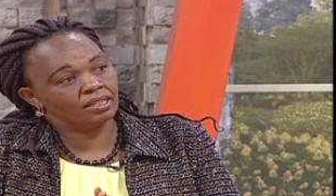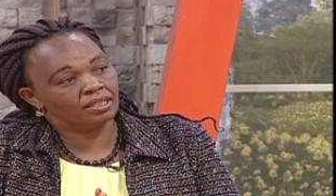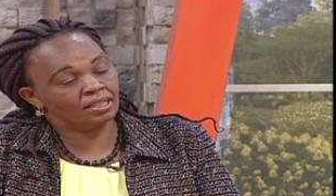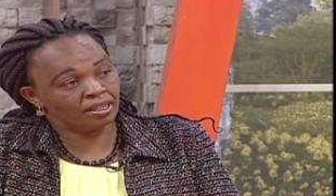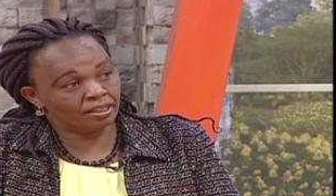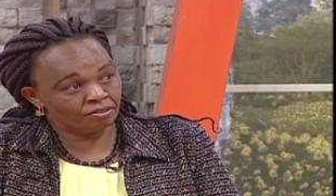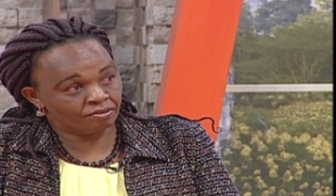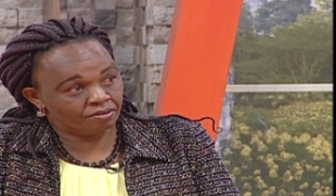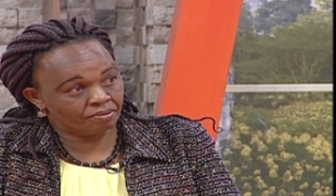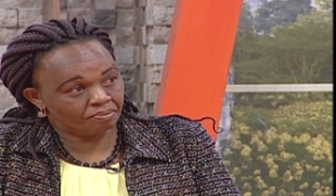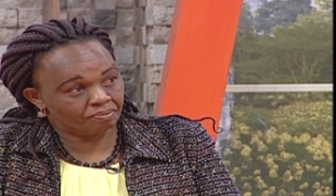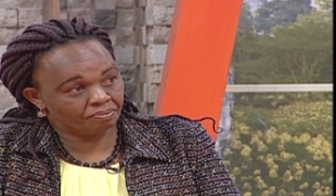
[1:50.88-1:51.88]
they live,
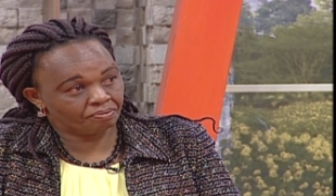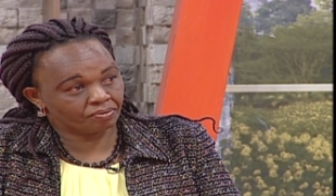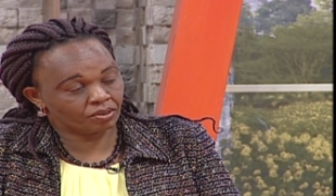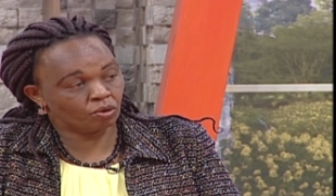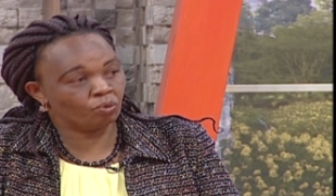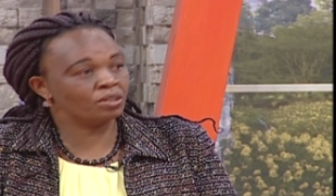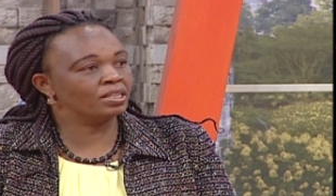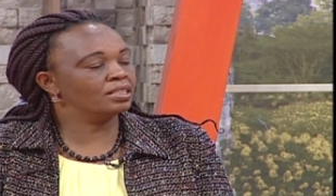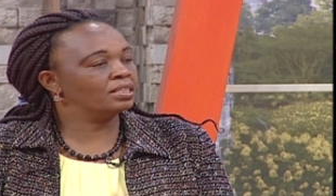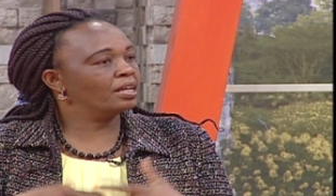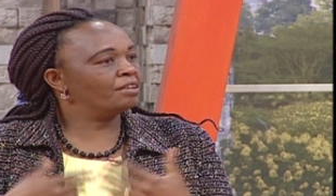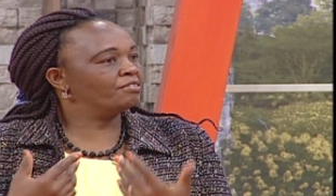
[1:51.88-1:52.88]
mm. you know, what they
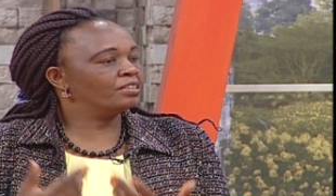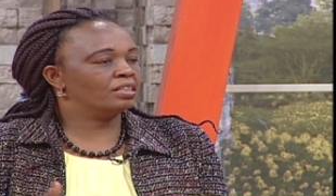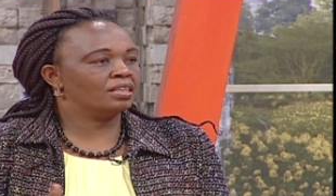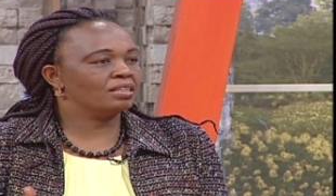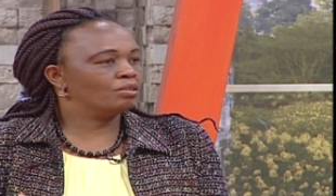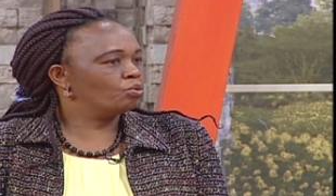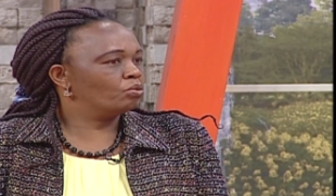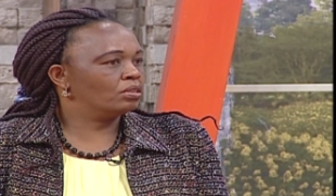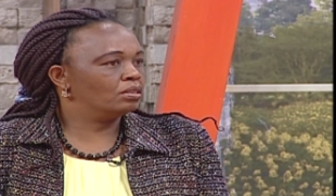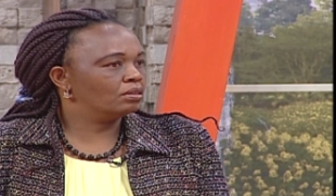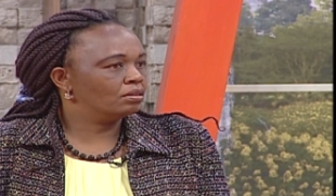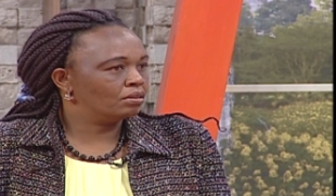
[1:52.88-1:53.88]
see every day. That's what
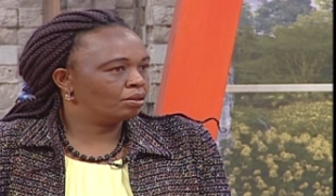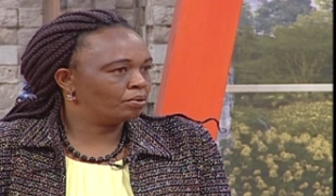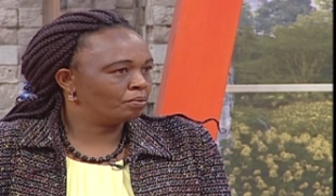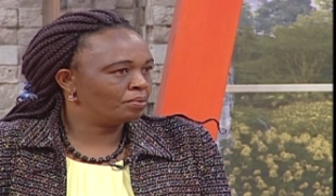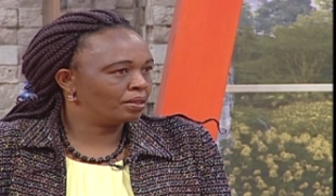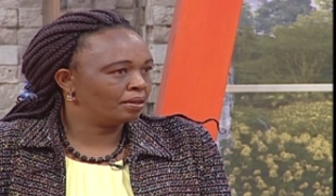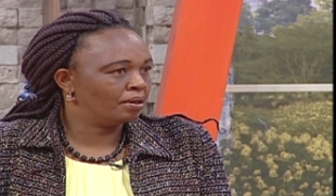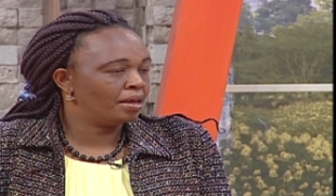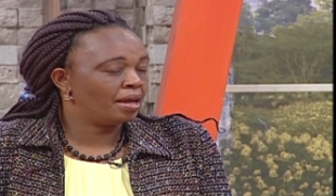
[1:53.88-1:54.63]
they will be.